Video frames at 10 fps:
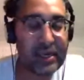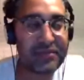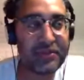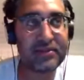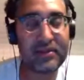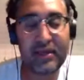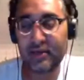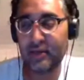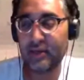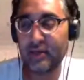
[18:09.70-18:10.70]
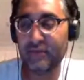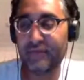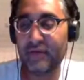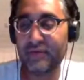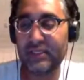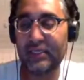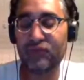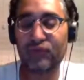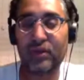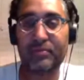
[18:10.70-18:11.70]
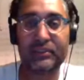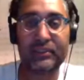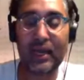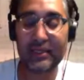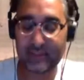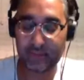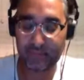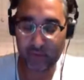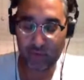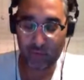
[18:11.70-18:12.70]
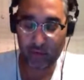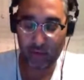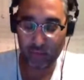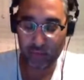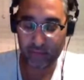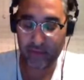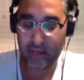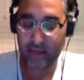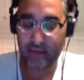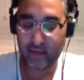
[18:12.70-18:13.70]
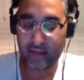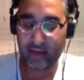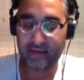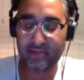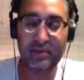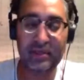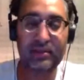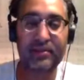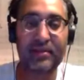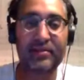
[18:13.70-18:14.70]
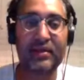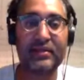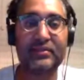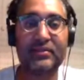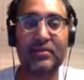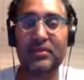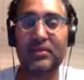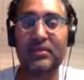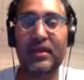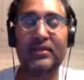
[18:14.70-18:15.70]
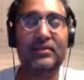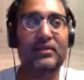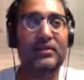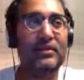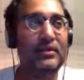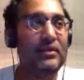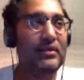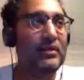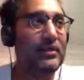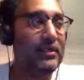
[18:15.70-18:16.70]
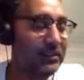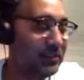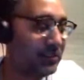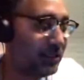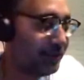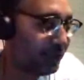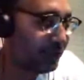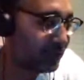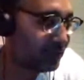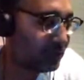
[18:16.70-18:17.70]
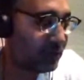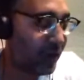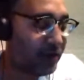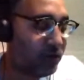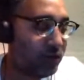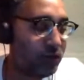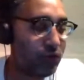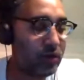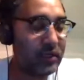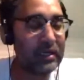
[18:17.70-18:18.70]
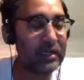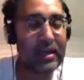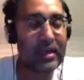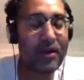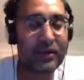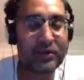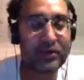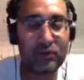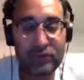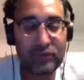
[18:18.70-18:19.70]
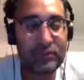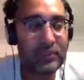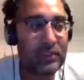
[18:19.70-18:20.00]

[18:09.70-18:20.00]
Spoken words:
I think that the Velveteen Dream has got something going on with him, man. Like to me, that's something that is different. And you can get characters.